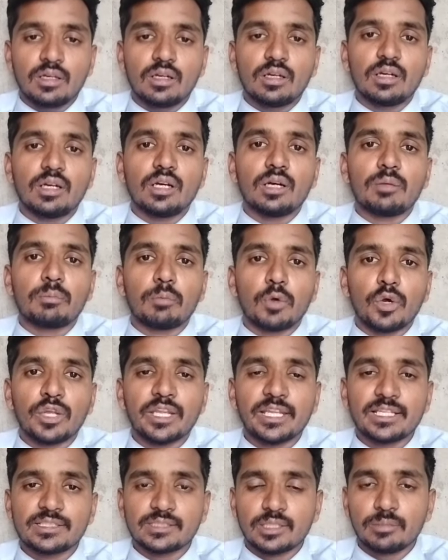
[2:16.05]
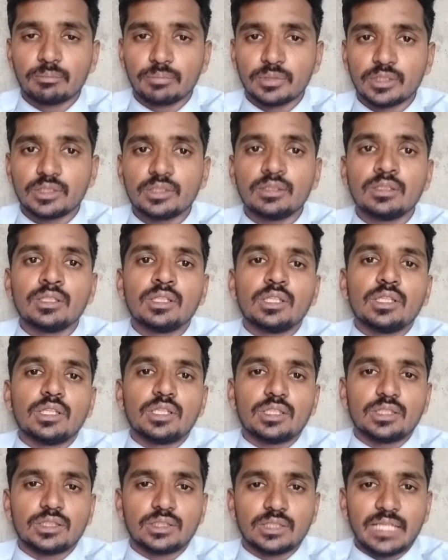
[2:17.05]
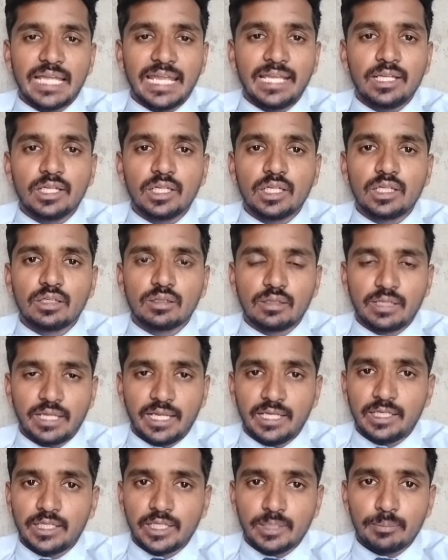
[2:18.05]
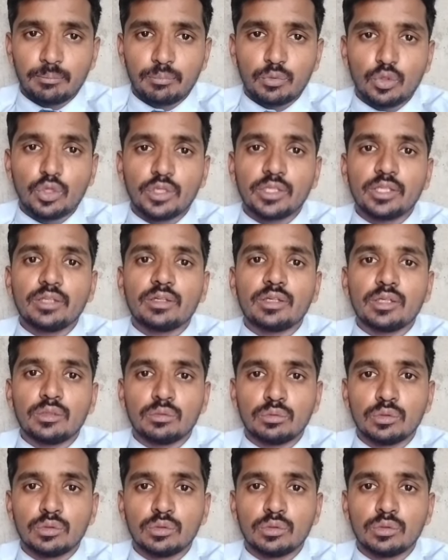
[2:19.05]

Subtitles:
For example, an employee